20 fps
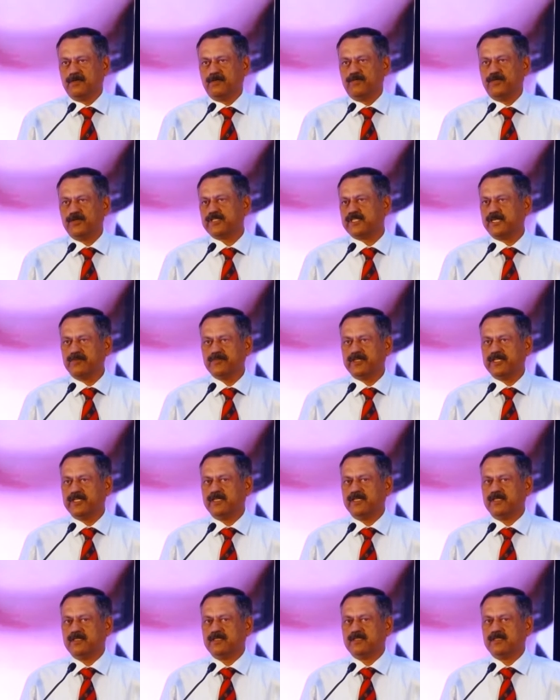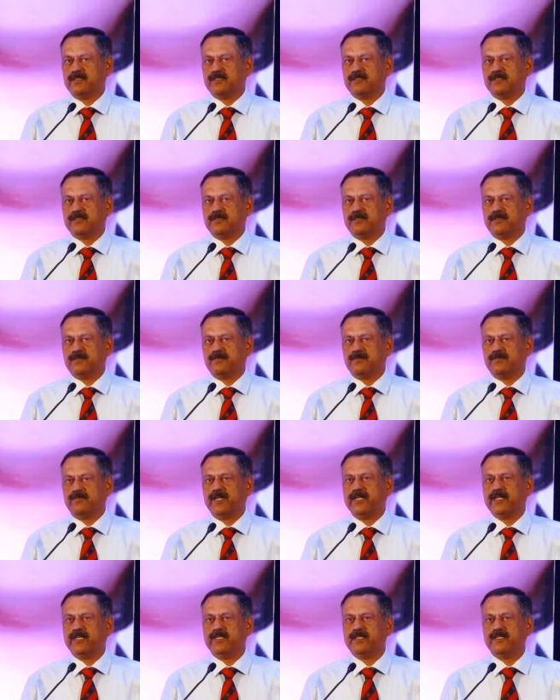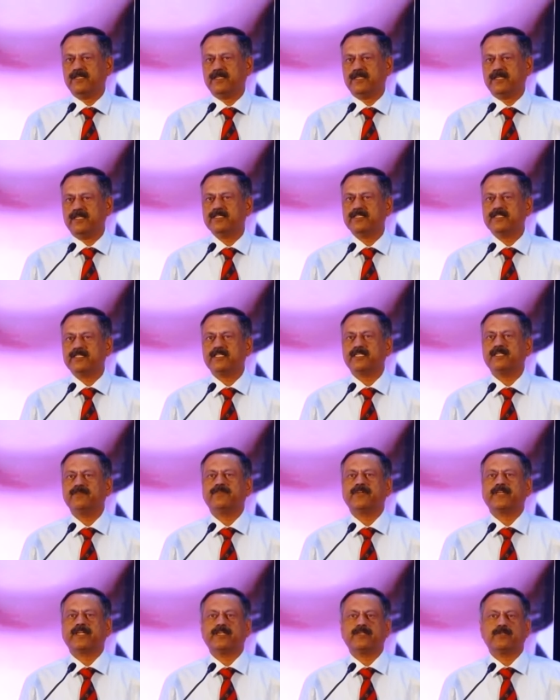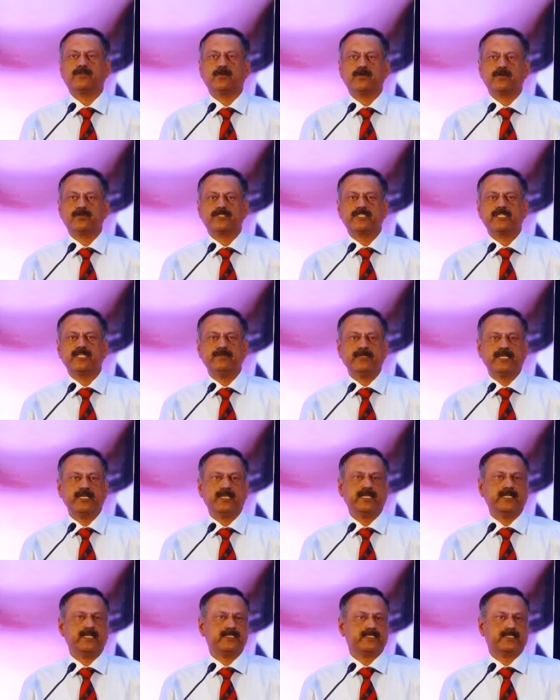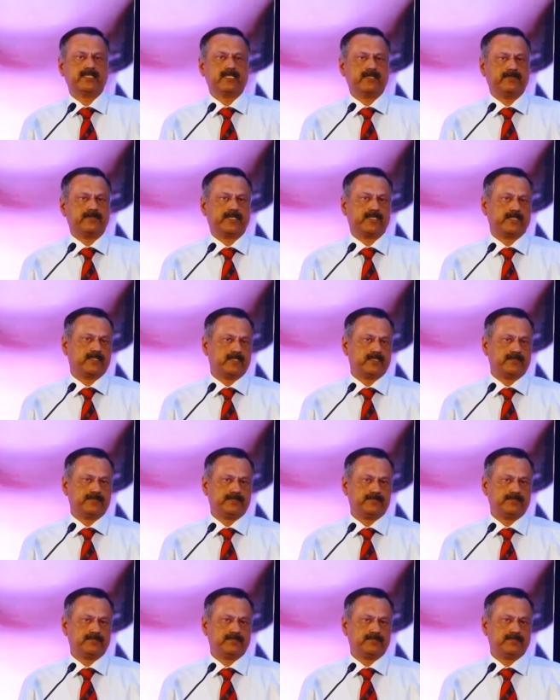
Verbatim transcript: for something very insignificant or seemingly insignificant.